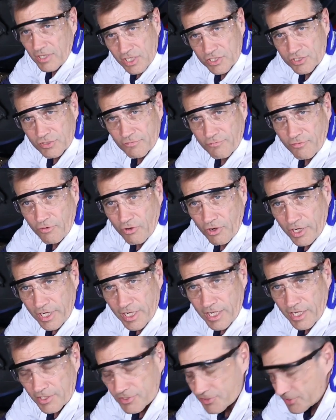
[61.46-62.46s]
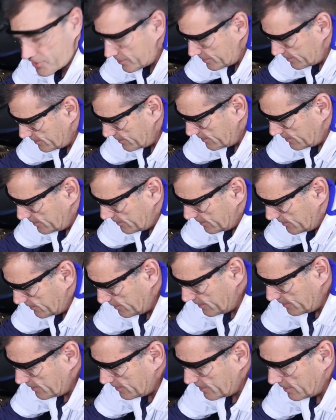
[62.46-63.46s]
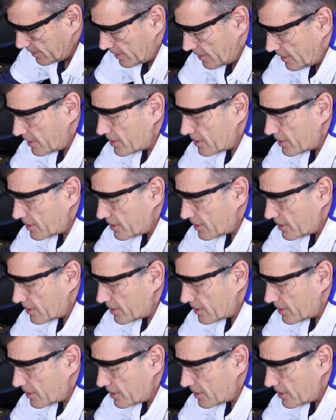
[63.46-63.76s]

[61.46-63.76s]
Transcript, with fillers: and listen for a hiss. And